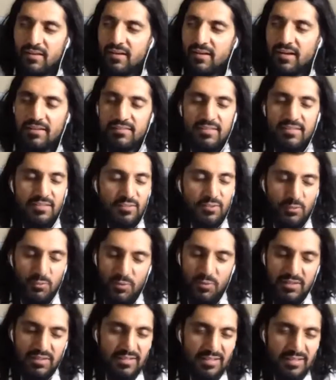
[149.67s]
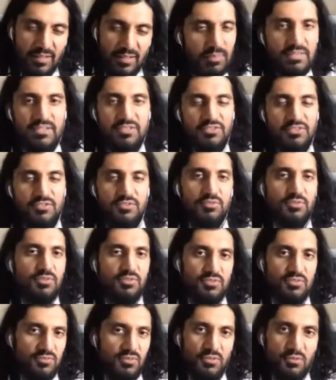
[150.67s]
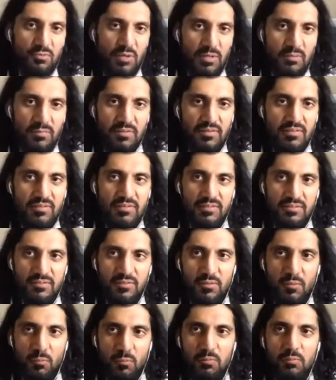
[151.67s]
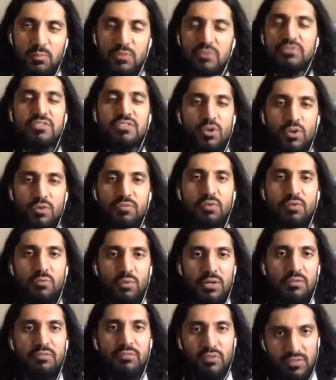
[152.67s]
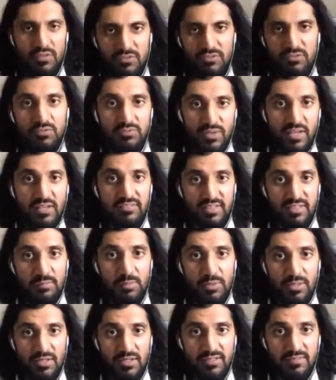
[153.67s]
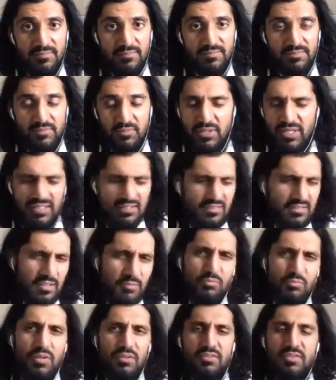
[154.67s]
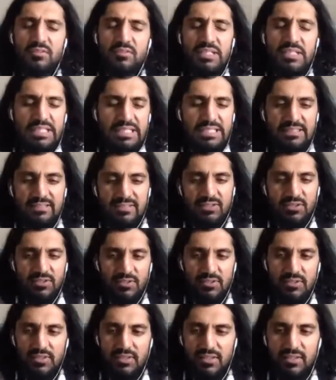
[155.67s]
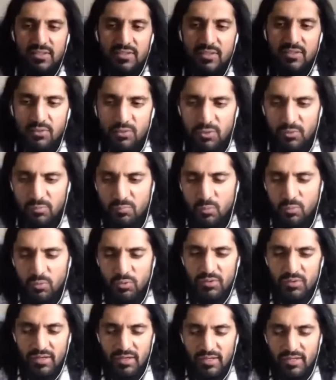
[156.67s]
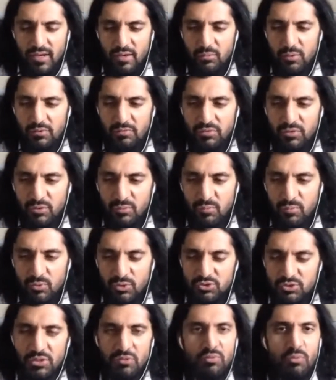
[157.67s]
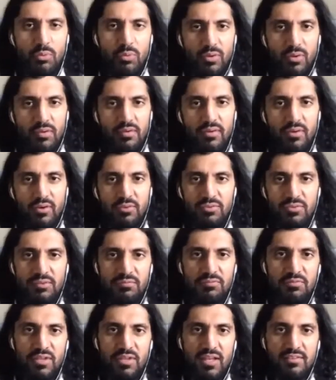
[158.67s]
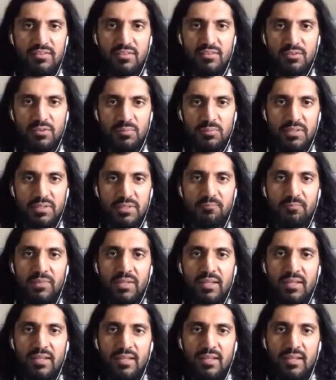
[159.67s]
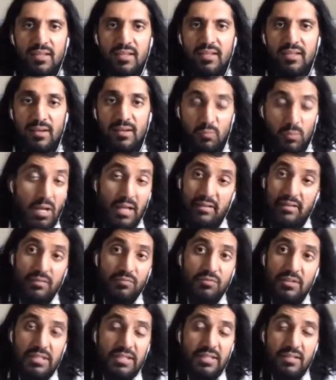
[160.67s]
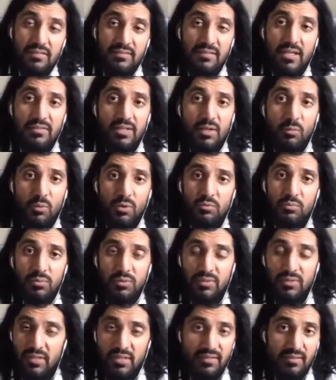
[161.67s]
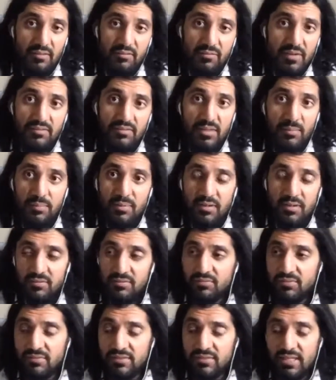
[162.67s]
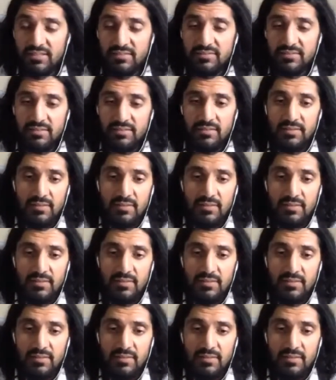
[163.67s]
I said, you know what? Let me teach the students in the right. We'll start off on the right foot. Let's use Fast API, right? It seems relatively easier, or more. I feel more straightforward also than Flask a little bit. I definitely is. Now that I work with it, I think Fast API is fantastic.